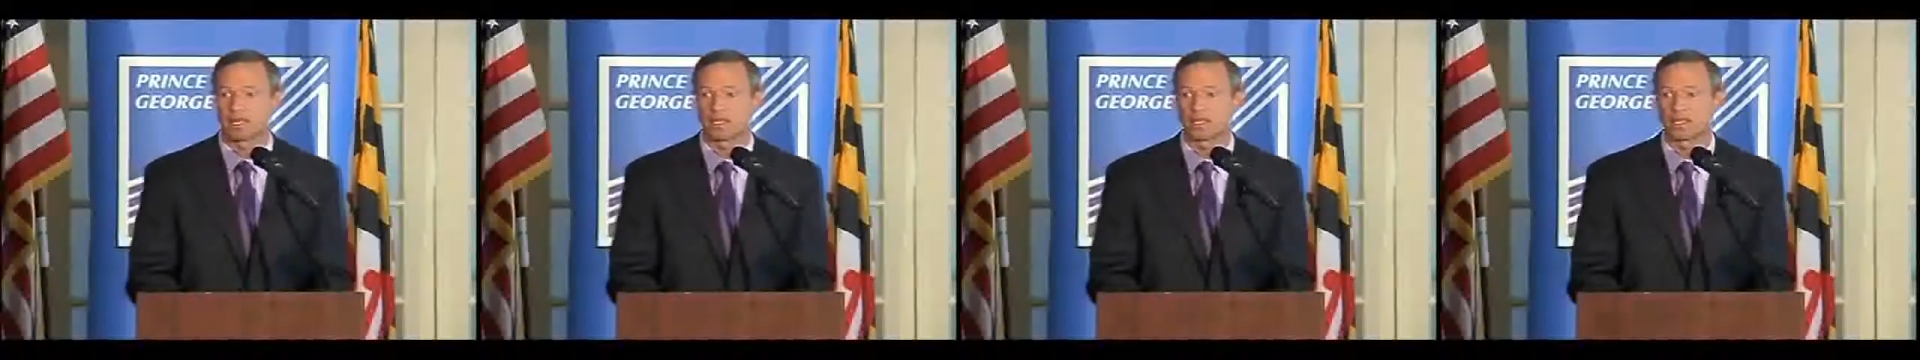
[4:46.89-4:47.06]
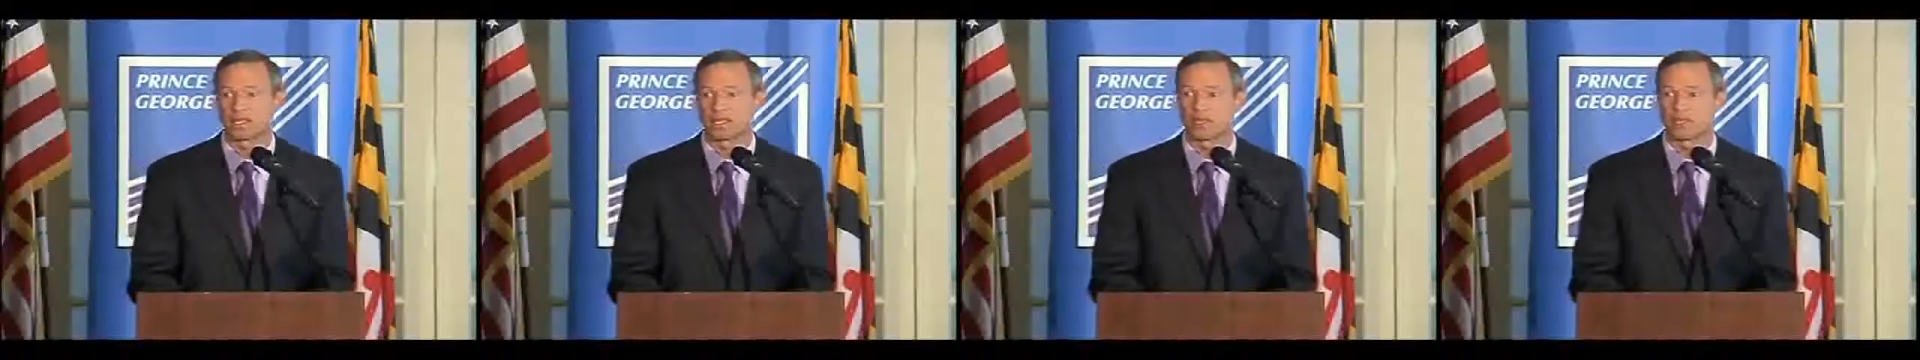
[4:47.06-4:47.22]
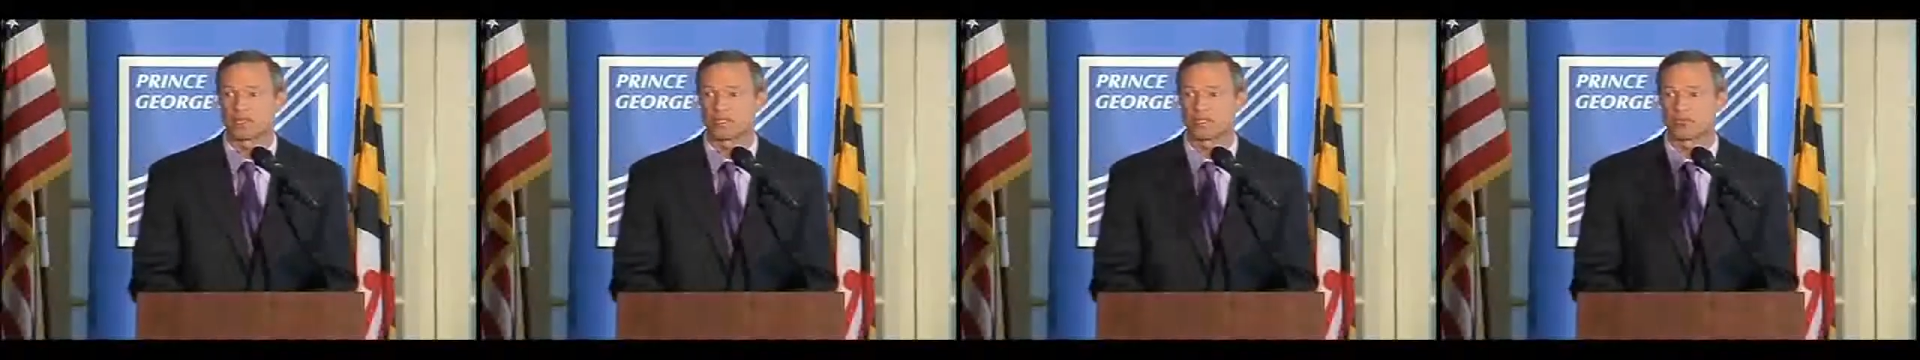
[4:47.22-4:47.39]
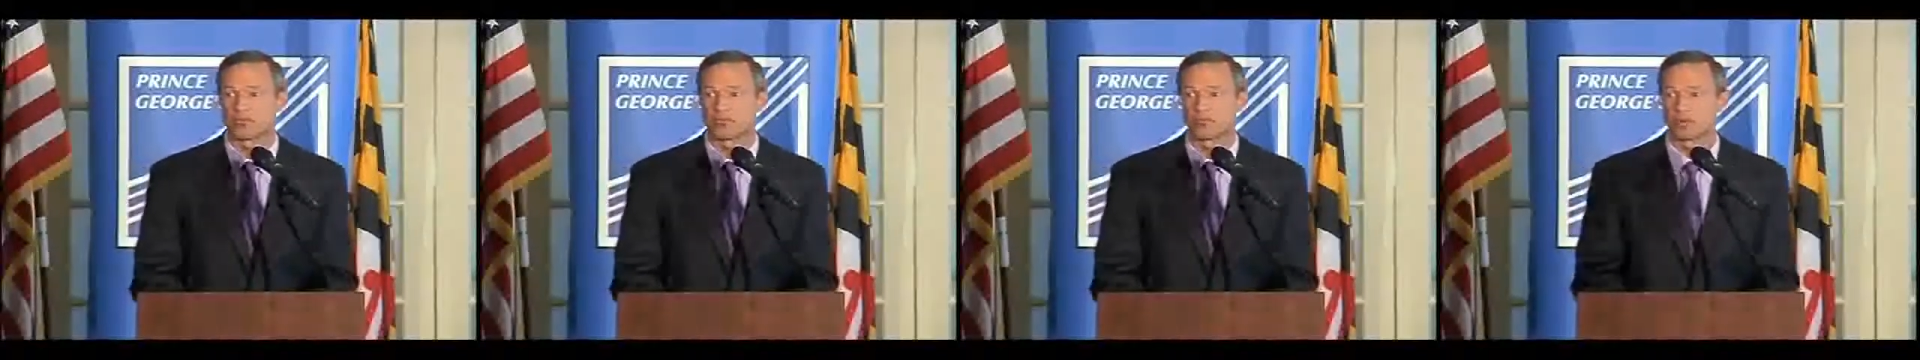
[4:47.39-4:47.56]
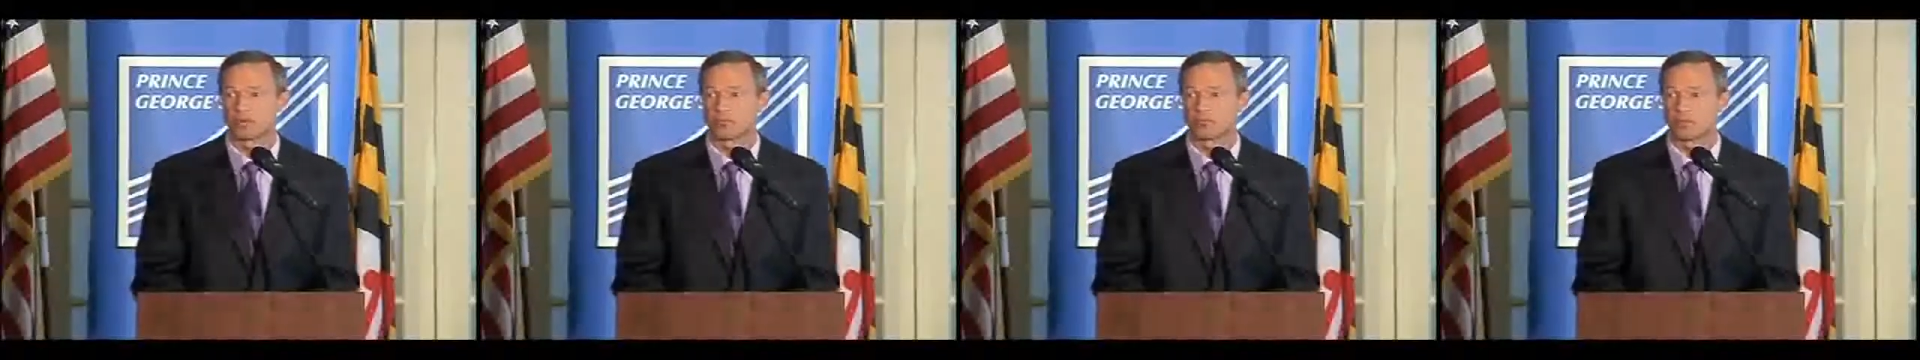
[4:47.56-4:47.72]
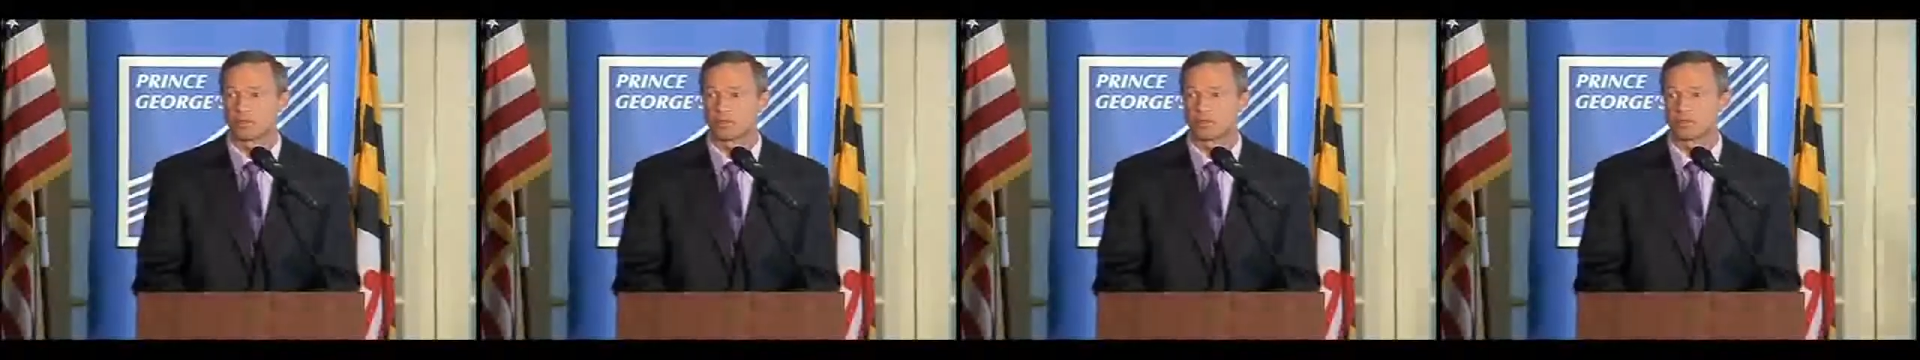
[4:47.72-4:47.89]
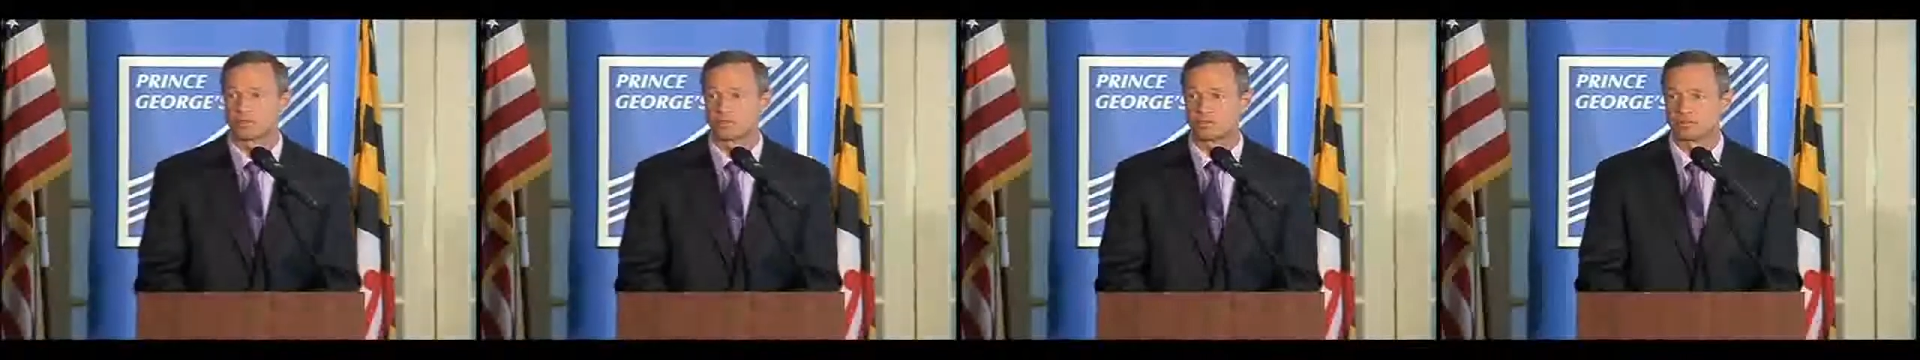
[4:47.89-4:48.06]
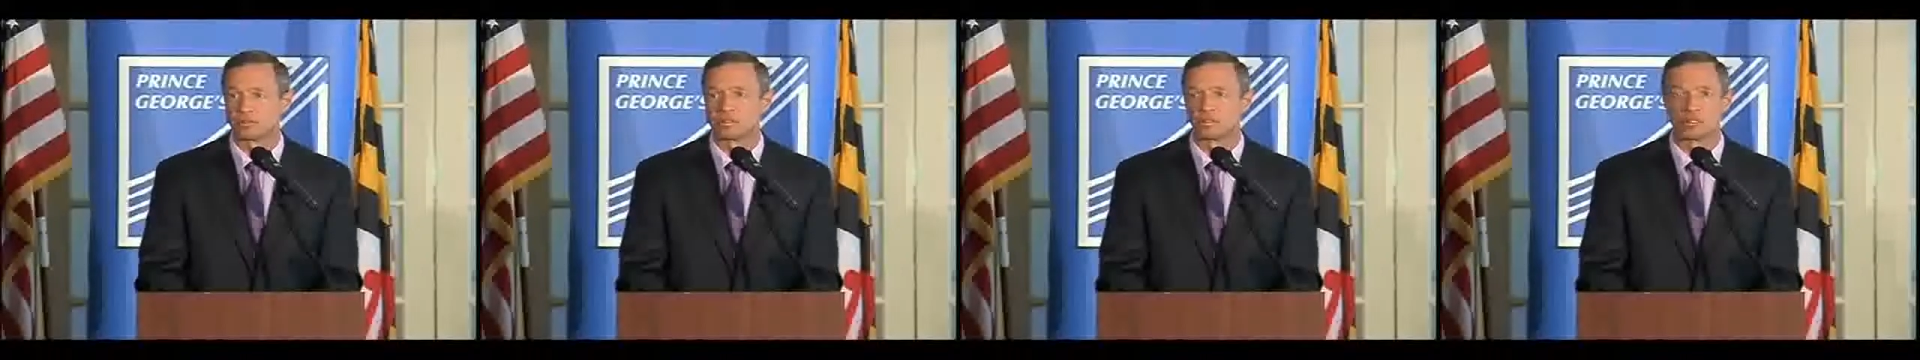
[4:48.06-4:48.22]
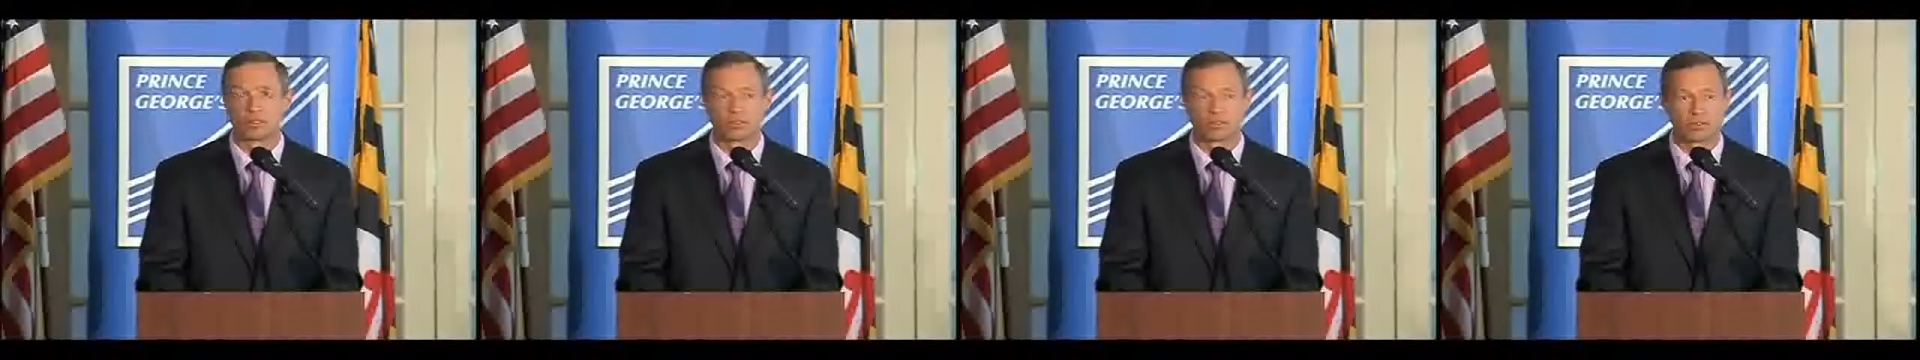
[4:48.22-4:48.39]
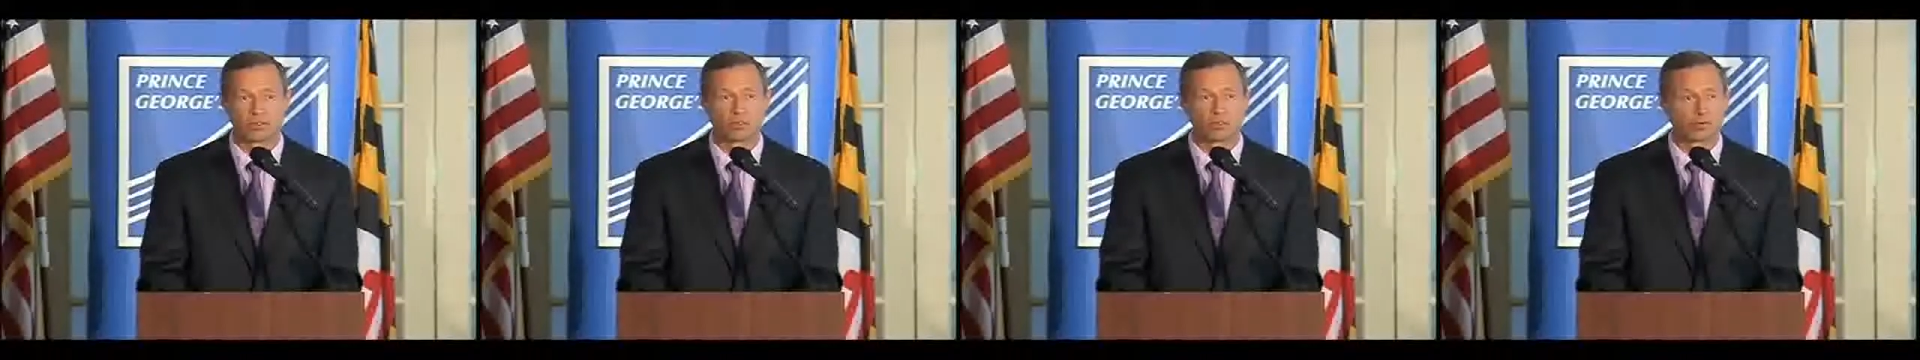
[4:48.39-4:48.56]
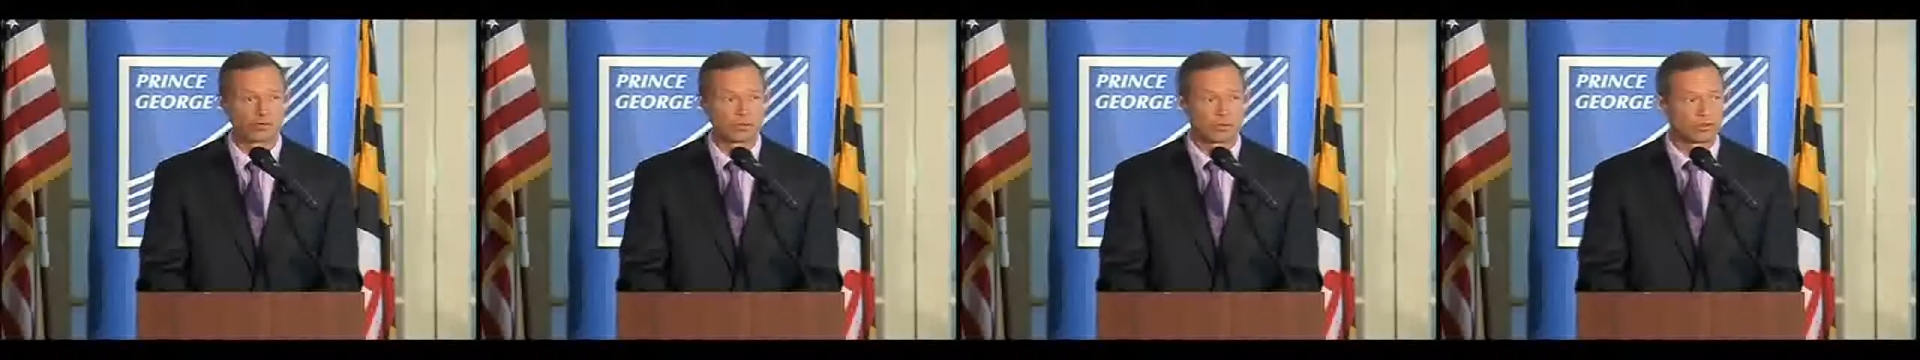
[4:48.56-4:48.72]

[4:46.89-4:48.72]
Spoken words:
and thank you for the business that you do,